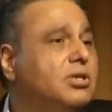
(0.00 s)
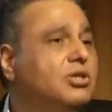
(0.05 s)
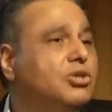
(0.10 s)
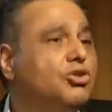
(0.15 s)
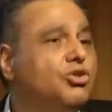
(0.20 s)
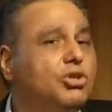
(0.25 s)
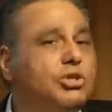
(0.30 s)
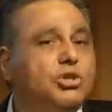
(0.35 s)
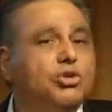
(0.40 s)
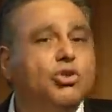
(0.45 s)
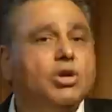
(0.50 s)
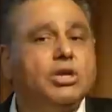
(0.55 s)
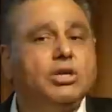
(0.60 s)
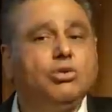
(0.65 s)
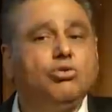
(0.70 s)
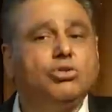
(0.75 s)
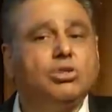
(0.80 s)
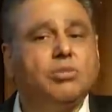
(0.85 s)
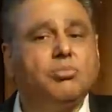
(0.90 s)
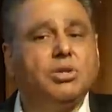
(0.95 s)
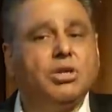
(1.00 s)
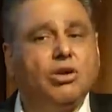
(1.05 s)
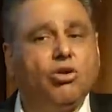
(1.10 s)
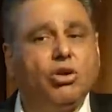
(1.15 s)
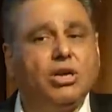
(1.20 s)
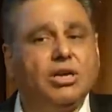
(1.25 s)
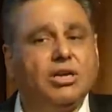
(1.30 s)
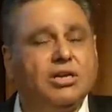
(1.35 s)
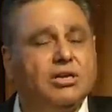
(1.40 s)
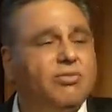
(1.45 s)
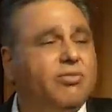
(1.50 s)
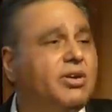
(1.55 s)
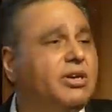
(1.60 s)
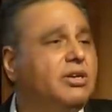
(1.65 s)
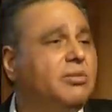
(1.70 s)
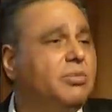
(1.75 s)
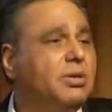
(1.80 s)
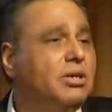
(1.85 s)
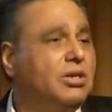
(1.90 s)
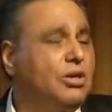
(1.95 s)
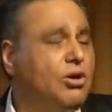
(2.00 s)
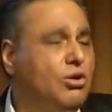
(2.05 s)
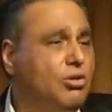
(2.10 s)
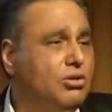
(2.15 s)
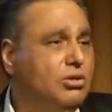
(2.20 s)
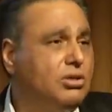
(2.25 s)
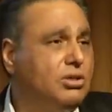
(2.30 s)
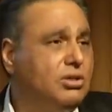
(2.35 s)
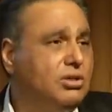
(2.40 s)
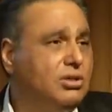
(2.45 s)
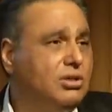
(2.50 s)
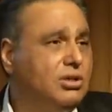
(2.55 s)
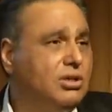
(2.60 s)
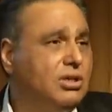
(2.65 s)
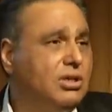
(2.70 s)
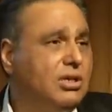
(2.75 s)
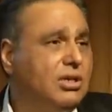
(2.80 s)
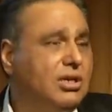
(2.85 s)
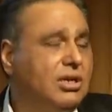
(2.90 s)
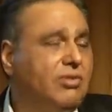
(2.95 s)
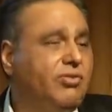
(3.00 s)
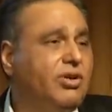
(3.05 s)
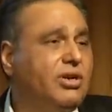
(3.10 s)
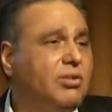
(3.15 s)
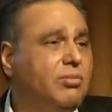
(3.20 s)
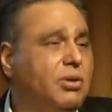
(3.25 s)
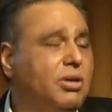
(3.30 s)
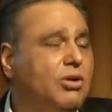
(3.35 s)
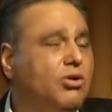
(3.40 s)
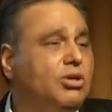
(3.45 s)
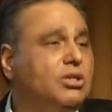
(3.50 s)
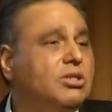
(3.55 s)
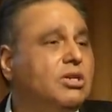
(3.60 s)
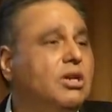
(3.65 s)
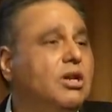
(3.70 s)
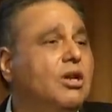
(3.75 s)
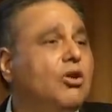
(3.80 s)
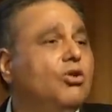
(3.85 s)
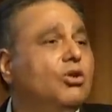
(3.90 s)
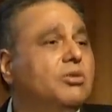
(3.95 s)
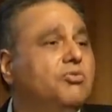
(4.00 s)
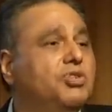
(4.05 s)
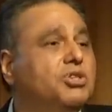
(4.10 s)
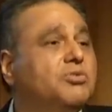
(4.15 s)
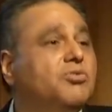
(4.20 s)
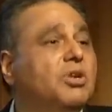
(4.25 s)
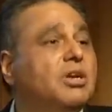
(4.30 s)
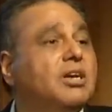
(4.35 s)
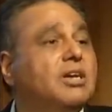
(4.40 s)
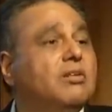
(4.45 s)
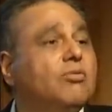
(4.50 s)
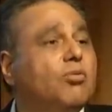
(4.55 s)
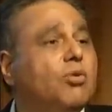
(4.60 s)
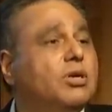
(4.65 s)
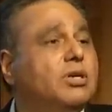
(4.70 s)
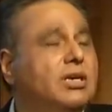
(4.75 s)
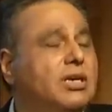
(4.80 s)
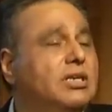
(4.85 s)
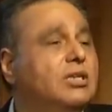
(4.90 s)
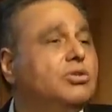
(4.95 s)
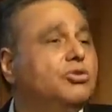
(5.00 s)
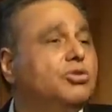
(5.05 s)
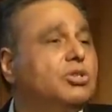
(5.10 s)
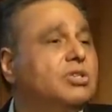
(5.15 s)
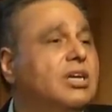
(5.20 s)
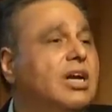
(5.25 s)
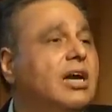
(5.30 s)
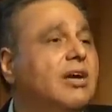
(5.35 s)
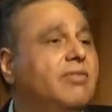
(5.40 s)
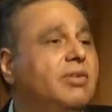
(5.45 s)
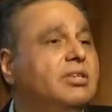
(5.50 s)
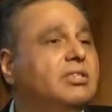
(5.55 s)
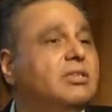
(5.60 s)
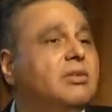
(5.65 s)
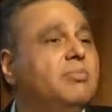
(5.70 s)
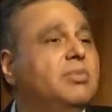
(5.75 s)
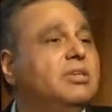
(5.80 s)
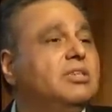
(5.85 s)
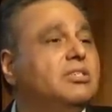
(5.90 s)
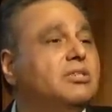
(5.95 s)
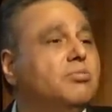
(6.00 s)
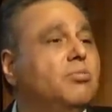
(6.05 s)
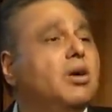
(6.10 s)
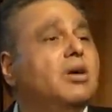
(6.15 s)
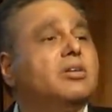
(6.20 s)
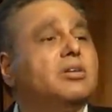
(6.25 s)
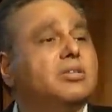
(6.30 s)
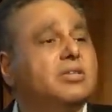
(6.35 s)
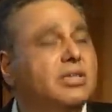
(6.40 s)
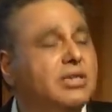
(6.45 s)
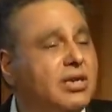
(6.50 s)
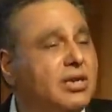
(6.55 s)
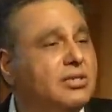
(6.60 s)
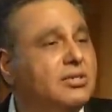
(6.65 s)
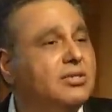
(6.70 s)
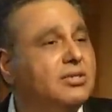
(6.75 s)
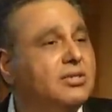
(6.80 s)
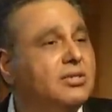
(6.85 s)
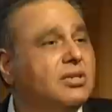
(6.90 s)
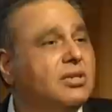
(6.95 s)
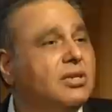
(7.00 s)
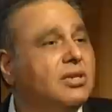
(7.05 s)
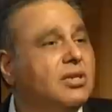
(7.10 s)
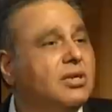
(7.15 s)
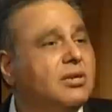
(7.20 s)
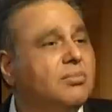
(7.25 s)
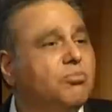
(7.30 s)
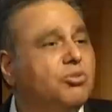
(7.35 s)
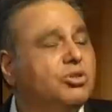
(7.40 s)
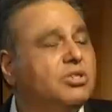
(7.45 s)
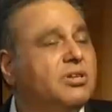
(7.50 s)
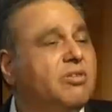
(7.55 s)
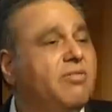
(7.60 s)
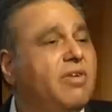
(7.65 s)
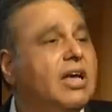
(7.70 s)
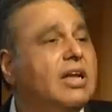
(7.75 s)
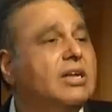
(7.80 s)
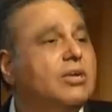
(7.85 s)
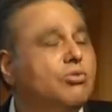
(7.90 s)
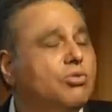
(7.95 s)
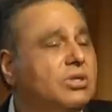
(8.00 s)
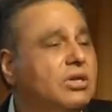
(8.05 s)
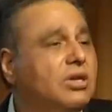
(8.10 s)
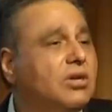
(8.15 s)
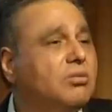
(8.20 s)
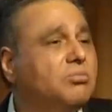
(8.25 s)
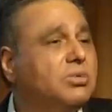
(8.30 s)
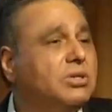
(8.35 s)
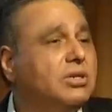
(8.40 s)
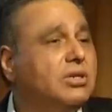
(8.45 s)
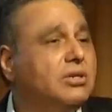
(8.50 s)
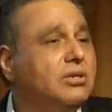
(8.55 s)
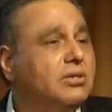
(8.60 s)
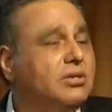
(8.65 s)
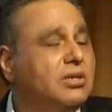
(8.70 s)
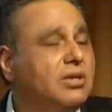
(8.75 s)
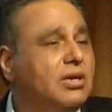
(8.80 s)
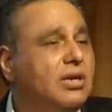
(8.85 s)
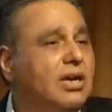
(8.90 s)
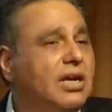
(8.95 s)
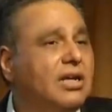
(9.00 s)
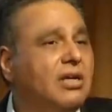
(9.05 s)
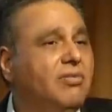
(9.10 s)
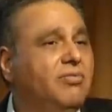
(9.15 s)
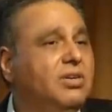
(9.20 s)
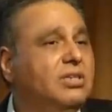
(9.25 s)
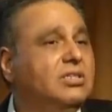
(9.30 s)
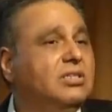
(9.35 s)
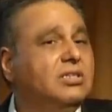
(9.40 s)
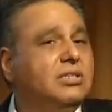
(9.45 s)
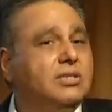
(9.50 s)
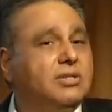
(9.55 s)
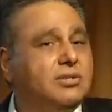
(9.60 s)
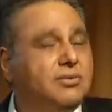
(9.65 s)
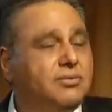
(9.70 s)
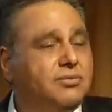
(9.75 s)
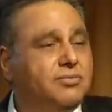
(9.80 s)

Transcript: So you can do something called a convertible note. Convertible note is a loan which will convert into stock when somebody smarter than us puts a value in the company, like a VC.